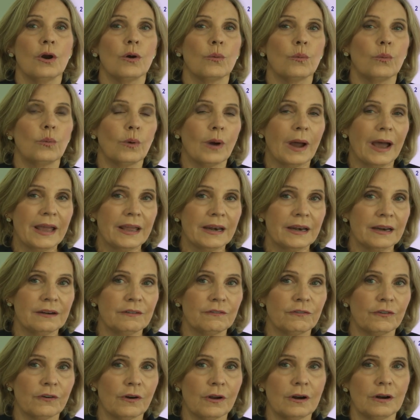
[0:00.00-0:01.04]
right in
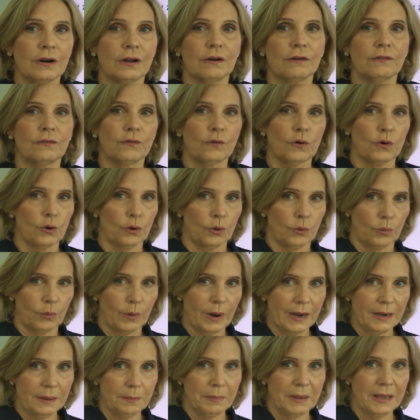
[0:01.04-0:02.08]
front of or
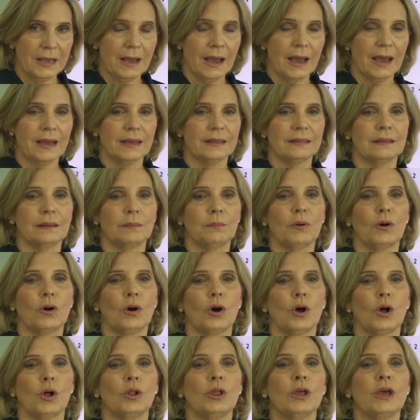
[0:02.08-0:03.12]
right behind the
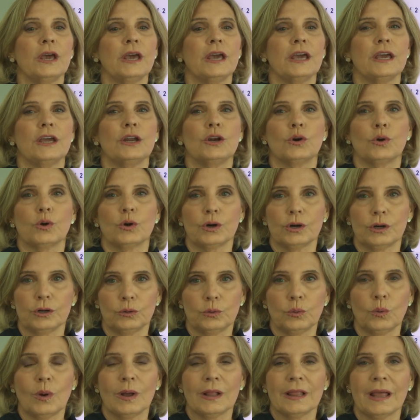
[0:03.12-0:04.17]
ball in order
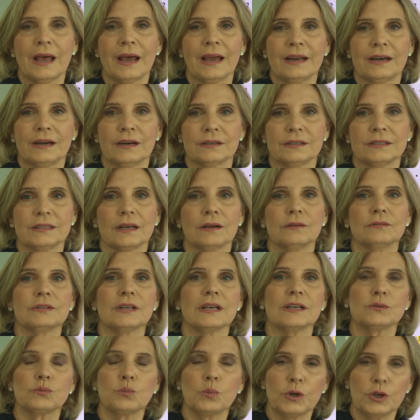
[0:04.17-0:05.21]
to align ourselves
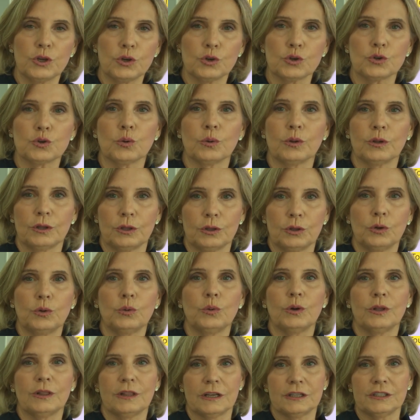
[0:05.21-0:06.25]
as we usually do
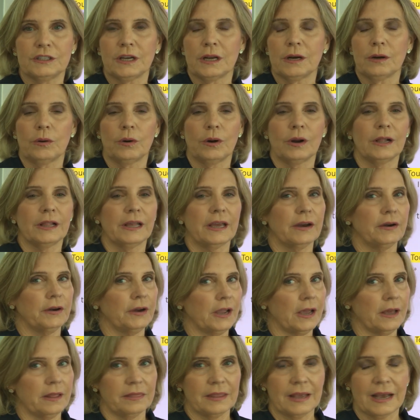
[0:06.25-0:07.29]
in the general
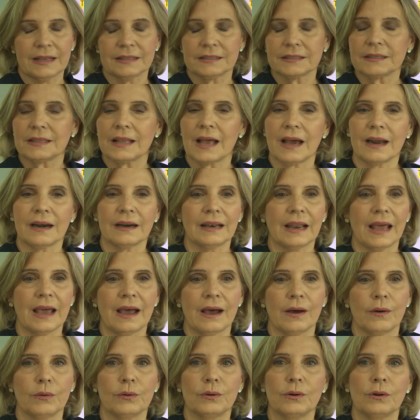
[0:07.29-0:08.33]
area. That's not
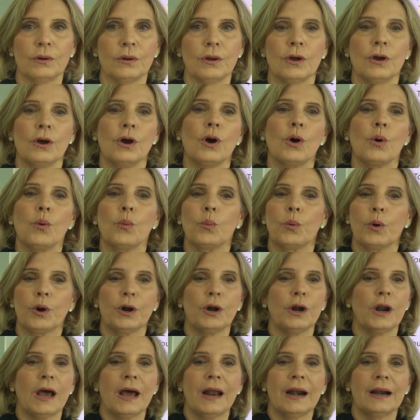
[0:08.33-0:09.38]
allowed. We're
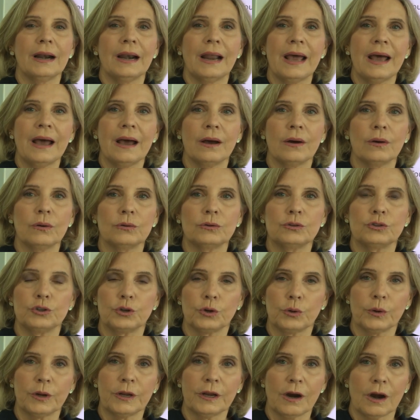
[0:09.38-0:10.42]
not allowed
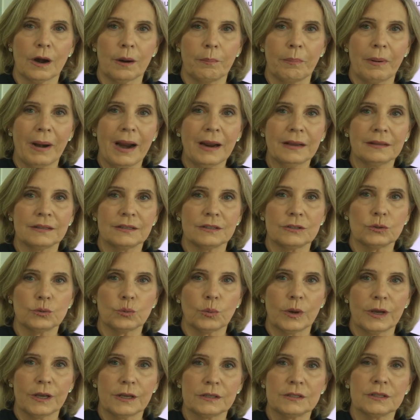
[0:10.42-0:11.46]
during our practice
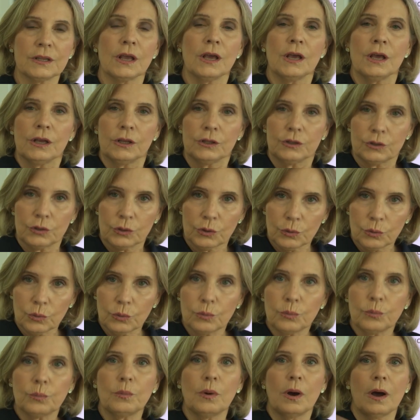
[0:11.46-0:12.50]
swings to